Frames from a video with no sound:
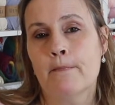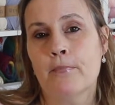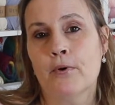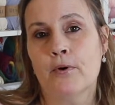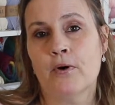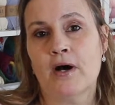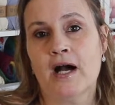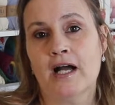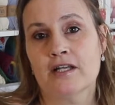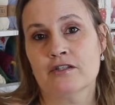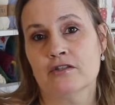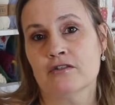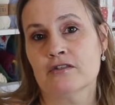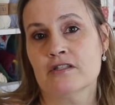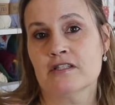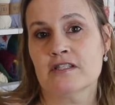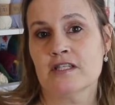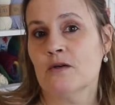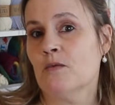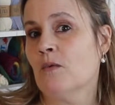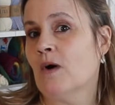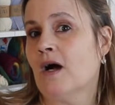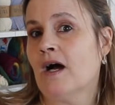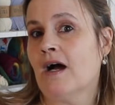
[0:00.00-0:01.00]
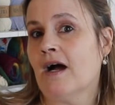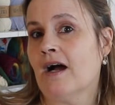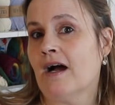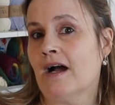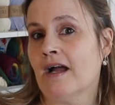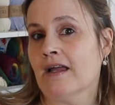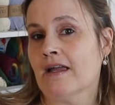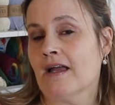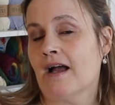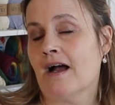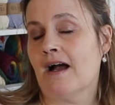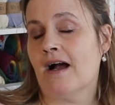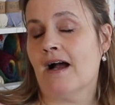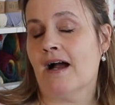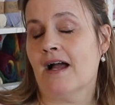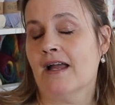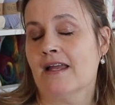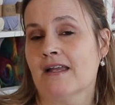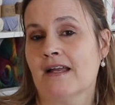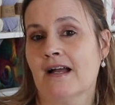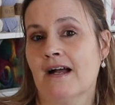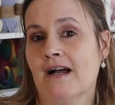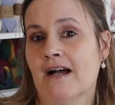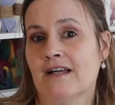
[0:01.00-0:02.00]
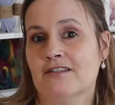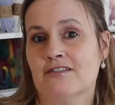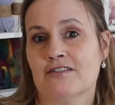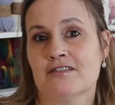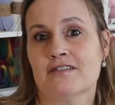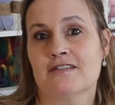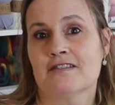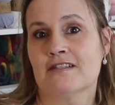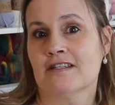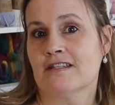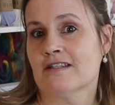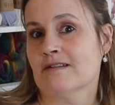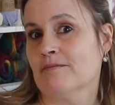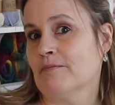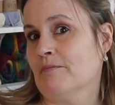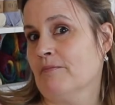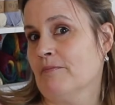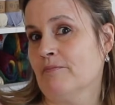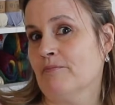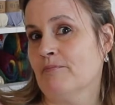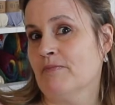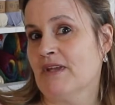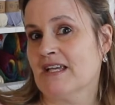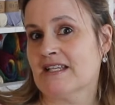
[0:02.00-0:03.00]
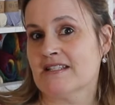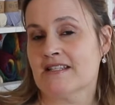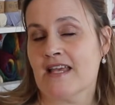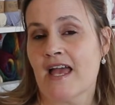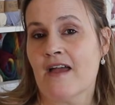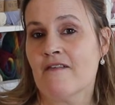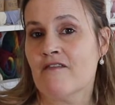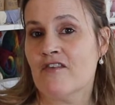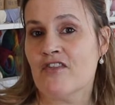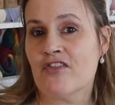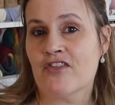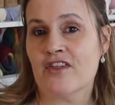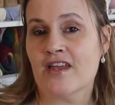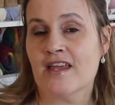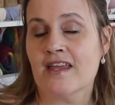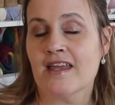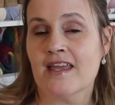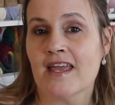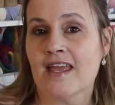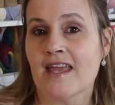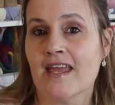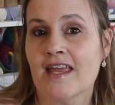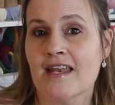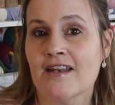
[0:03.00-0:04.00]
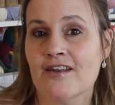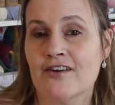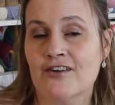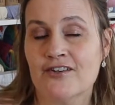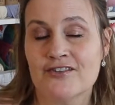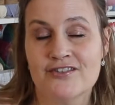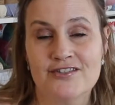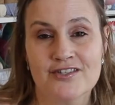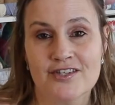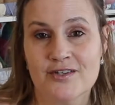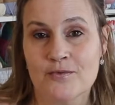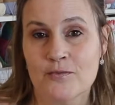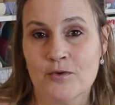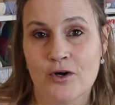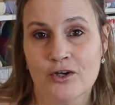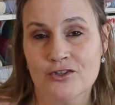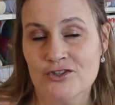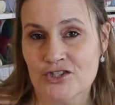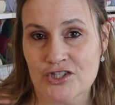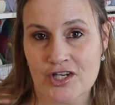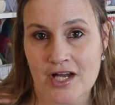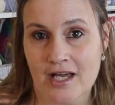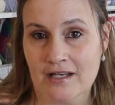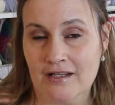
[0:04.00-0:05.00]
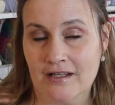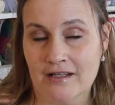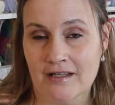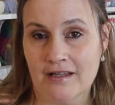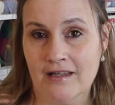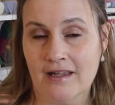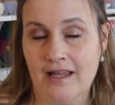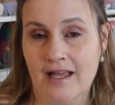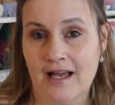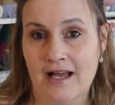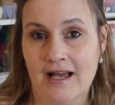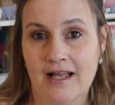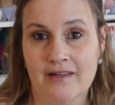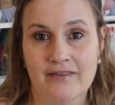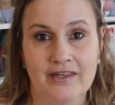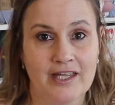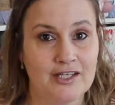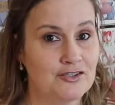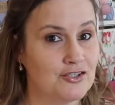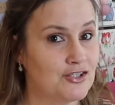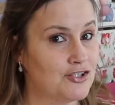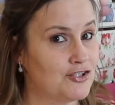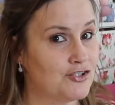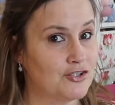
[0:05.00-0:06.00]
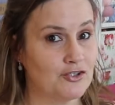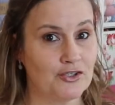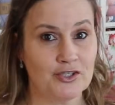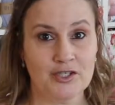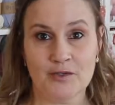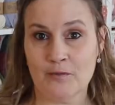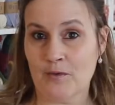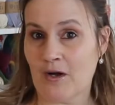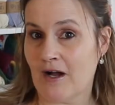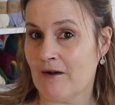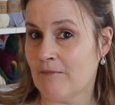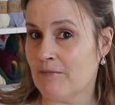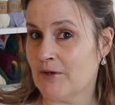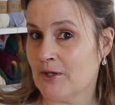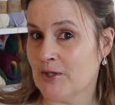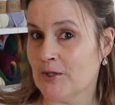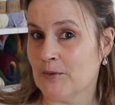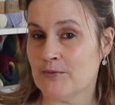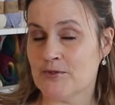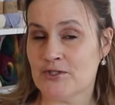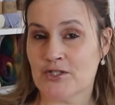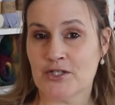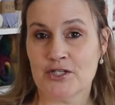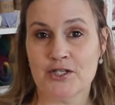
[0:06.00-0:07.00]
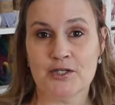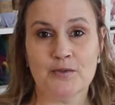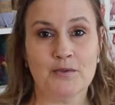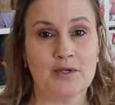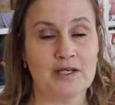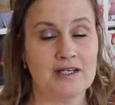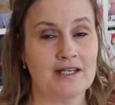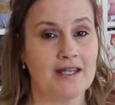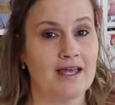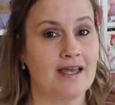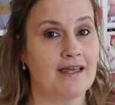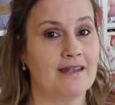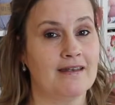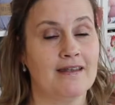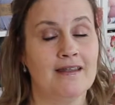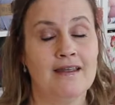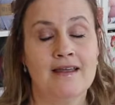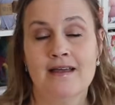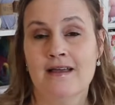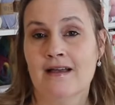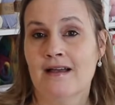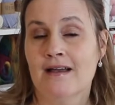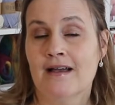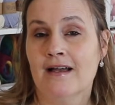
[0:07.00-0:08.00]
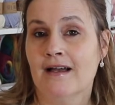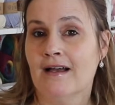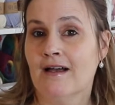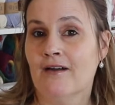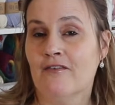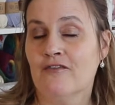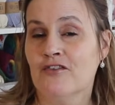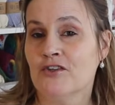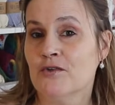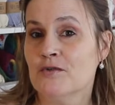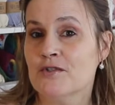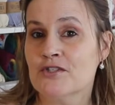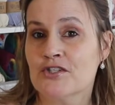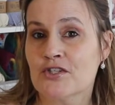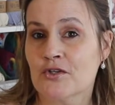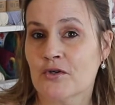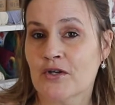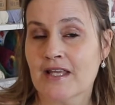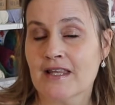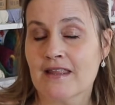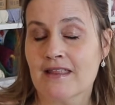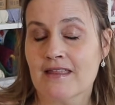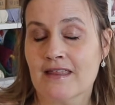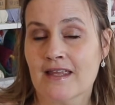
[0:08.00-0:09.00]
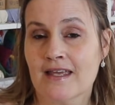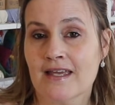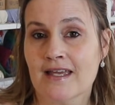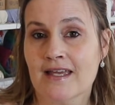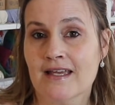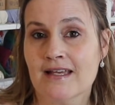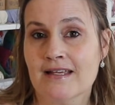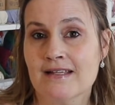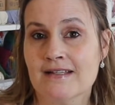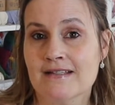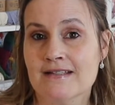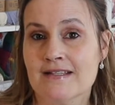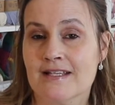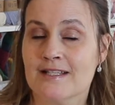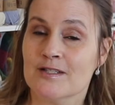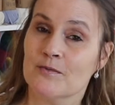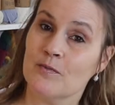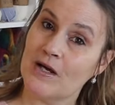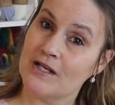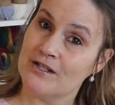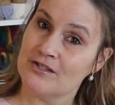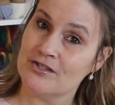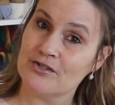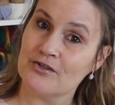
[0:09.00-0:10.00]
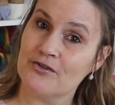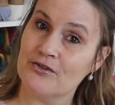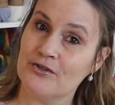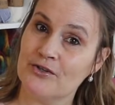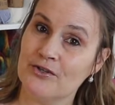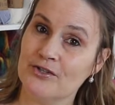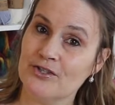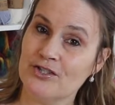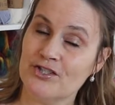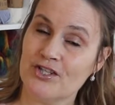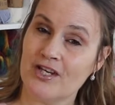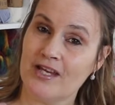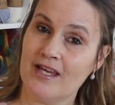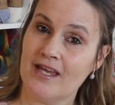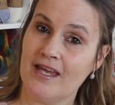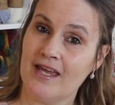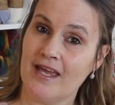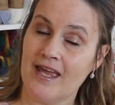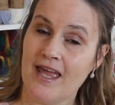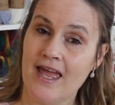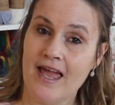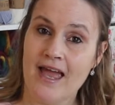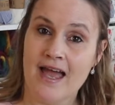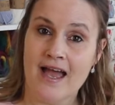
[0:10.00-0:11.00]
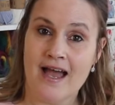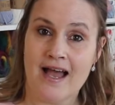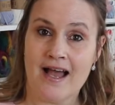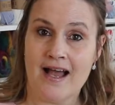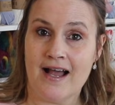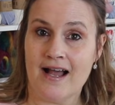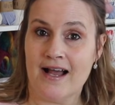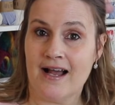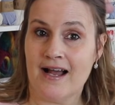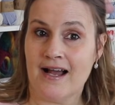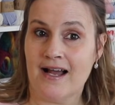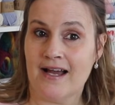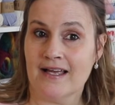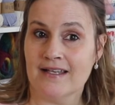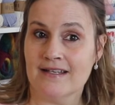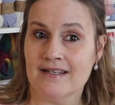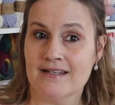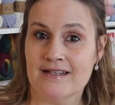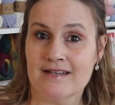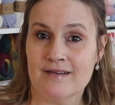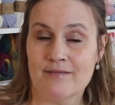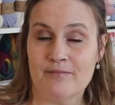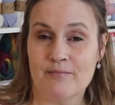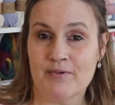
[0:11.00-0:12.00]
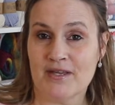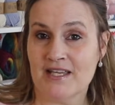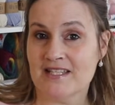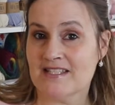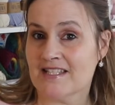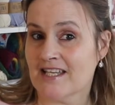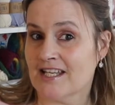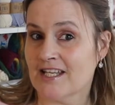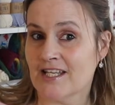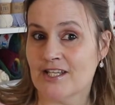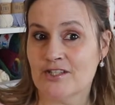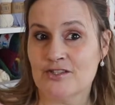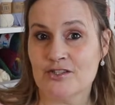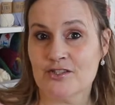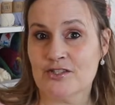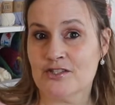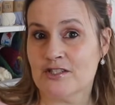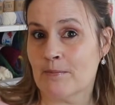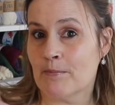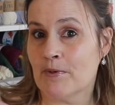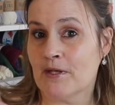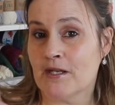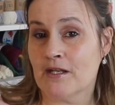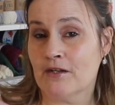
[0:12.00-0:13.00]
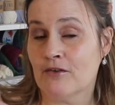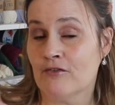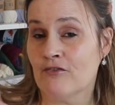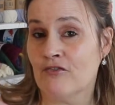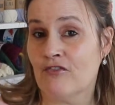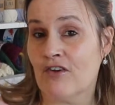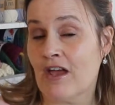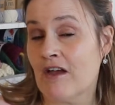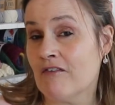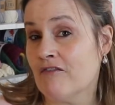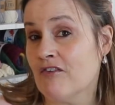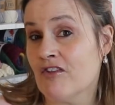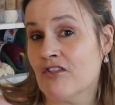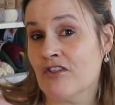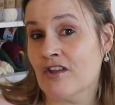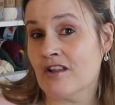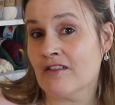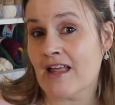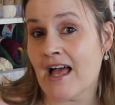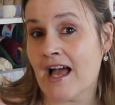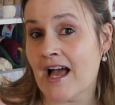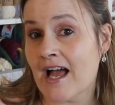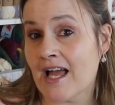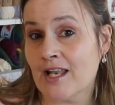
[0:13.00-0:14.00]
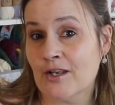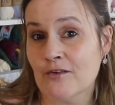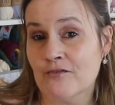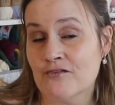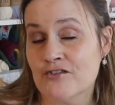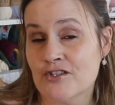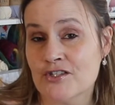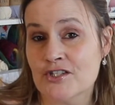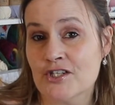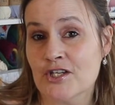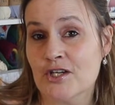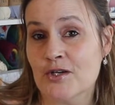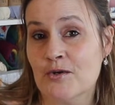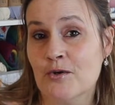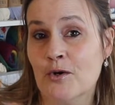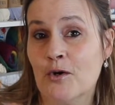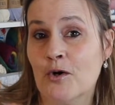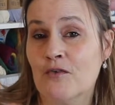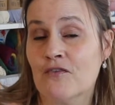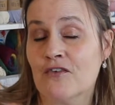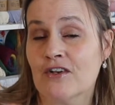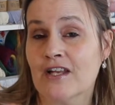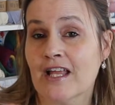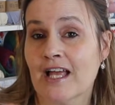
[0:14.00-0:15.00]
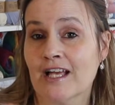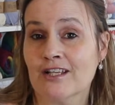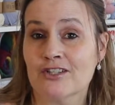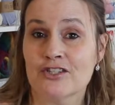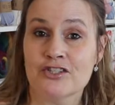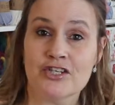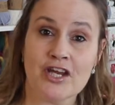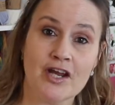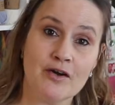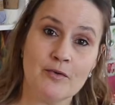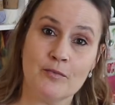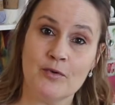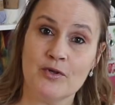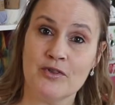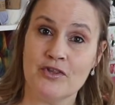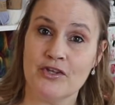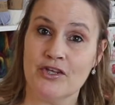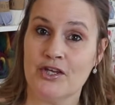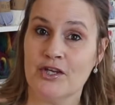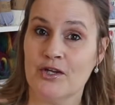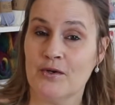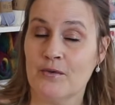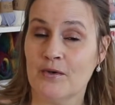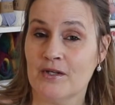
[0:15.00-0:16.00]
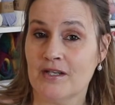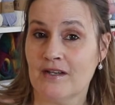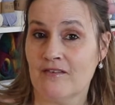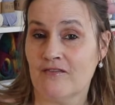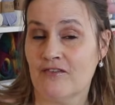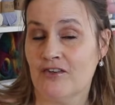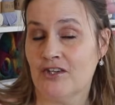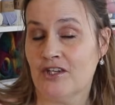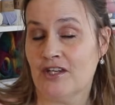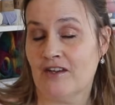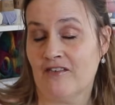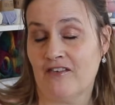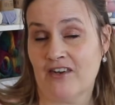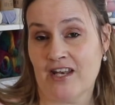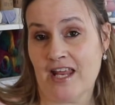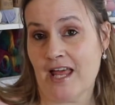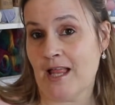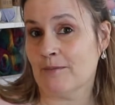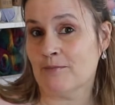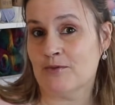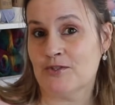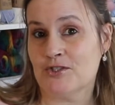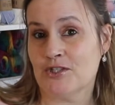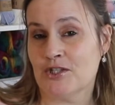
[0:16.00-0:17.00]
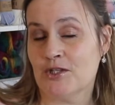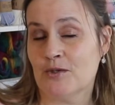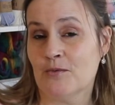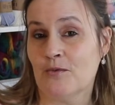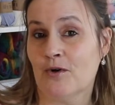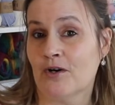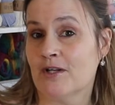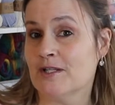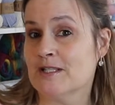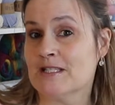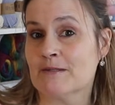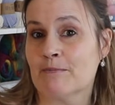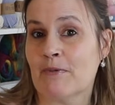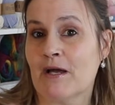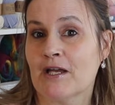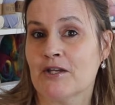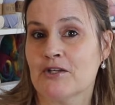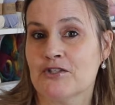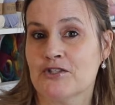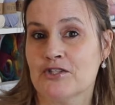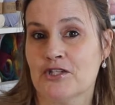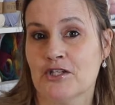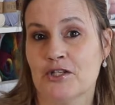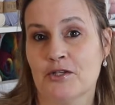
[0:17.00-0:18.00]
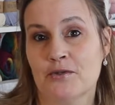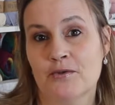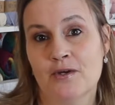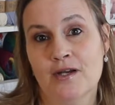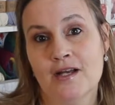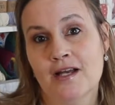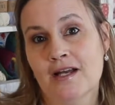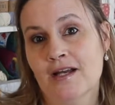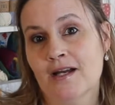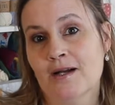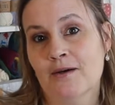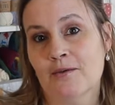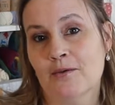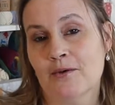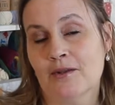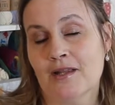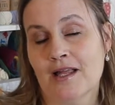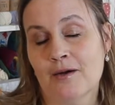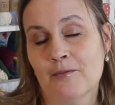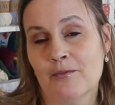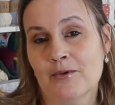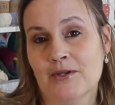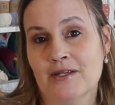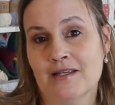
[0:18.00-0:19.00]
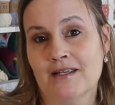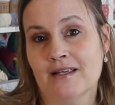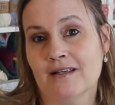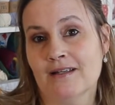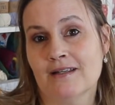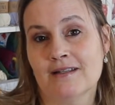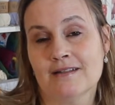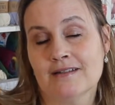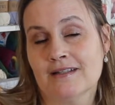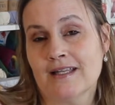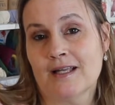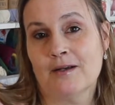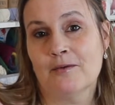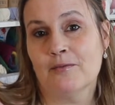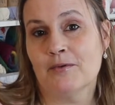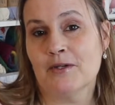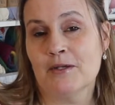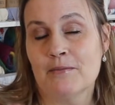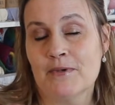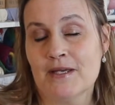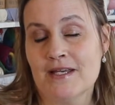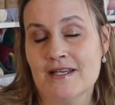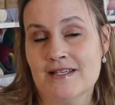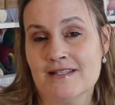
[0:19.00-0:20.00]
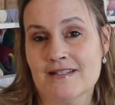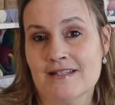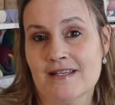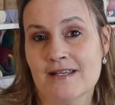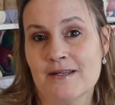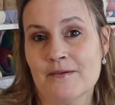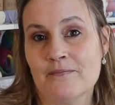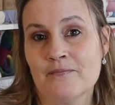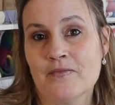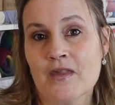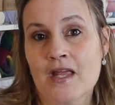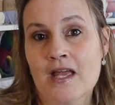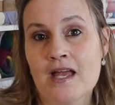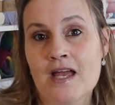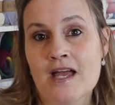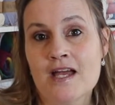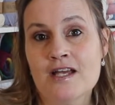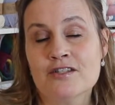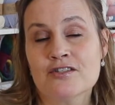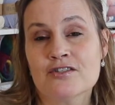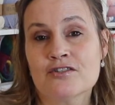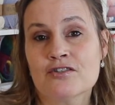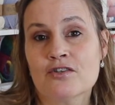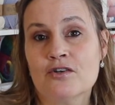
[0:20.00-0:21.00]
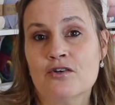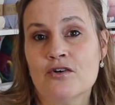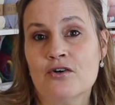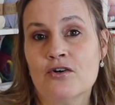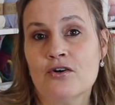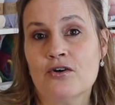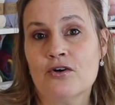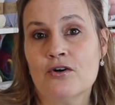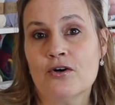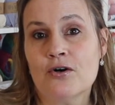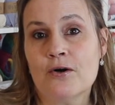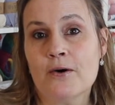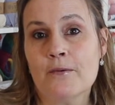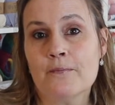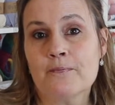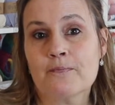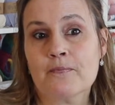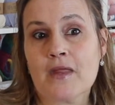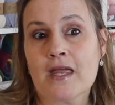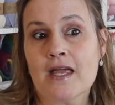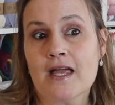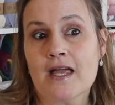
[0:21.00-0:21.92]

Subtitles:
But I don't see why I can't just mix everything in under the one channel and then just show you what I've been up to, and then a few sewing things as well as crochet, and basically just a bit of everything that I love to do. Hopefully I can share it with you, and if it helps you or inspires you, well, that'll be amazing. So